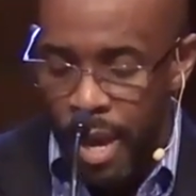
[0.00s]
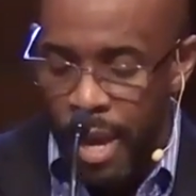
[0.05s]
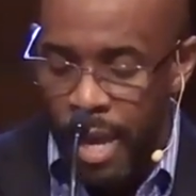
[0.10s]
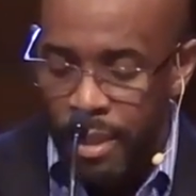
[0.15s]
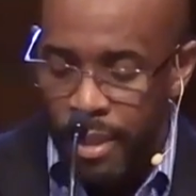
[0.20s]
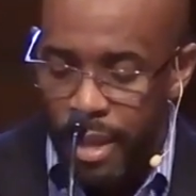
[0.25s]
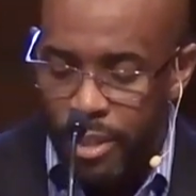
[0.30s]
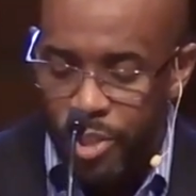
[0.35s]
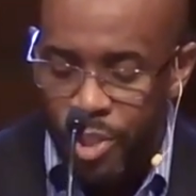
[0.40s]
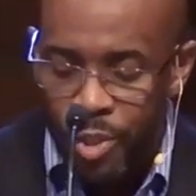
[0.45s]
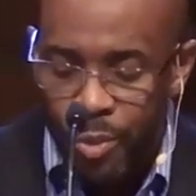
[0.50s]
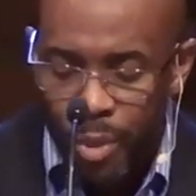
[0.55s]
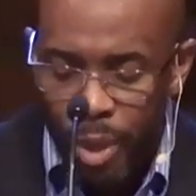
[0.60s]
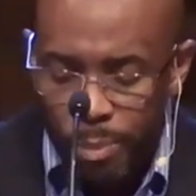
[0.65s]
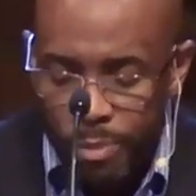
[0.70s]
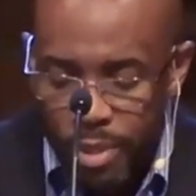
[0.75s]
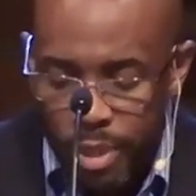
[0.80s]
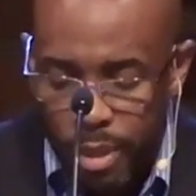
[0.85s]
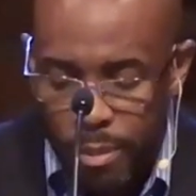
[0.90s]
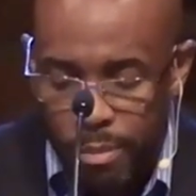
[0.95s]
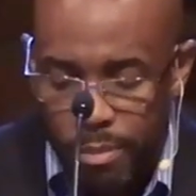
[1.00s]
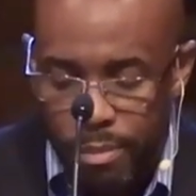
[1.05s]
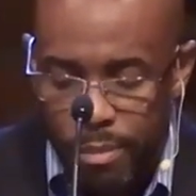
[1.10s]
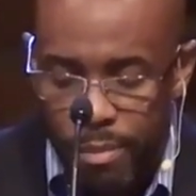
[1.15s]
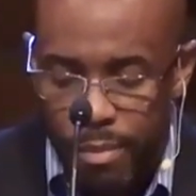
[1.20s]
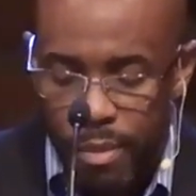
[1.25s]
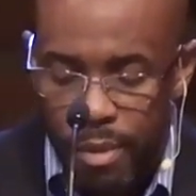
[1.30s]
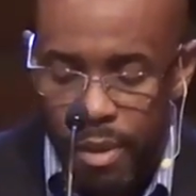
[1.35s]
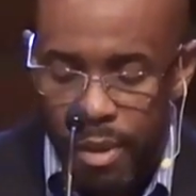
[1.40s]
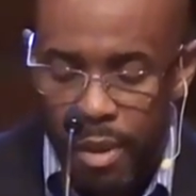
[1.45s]
and they stripped
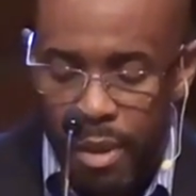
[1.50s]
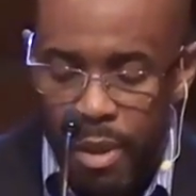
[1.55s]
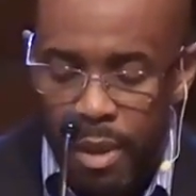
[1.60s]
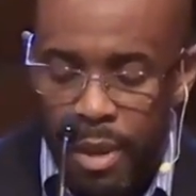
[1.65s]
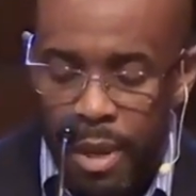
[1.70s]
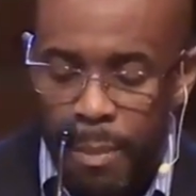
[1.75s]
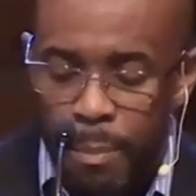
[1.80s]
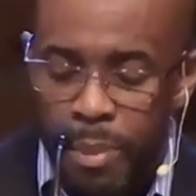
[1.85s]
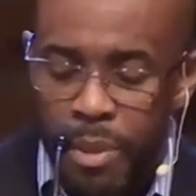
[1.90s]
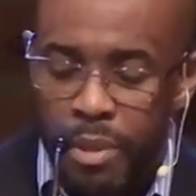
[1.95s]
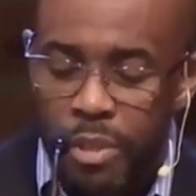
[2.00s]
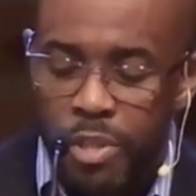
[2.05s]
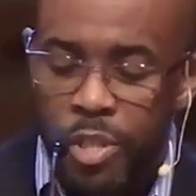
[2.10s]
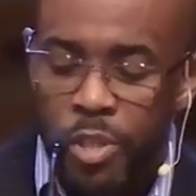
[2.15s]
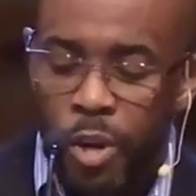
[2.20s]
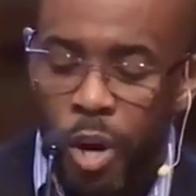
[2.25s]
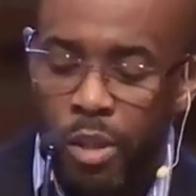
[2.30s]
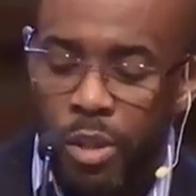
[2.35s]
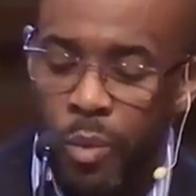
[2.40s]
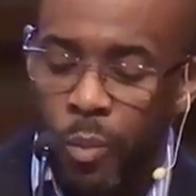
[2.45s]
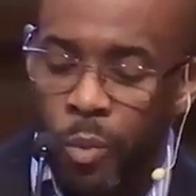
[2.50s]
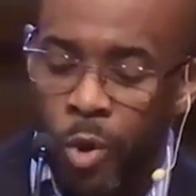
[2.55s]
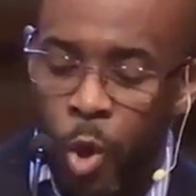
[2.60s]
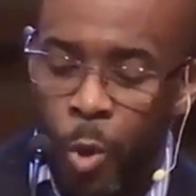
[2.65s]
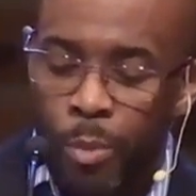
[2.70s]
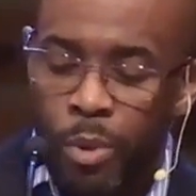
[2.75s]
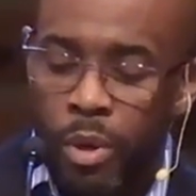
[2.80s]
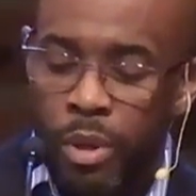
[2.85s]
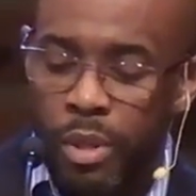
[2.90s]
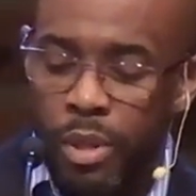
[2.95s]
him and put a scarlet
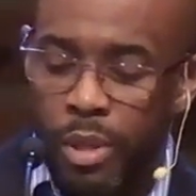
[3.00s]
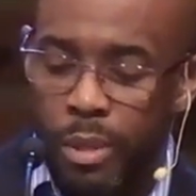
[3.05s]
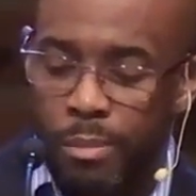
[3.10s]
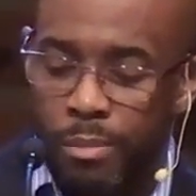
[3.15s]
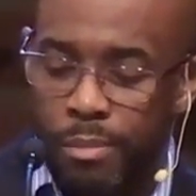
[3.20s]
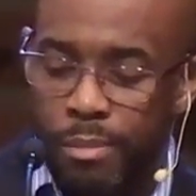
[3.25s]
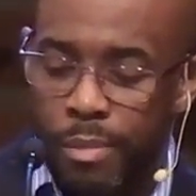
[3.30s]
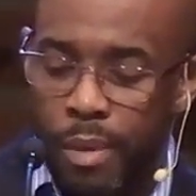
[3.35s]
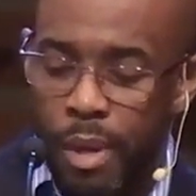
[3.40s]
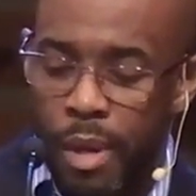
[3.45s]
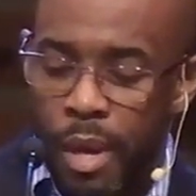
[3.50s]
robe on him.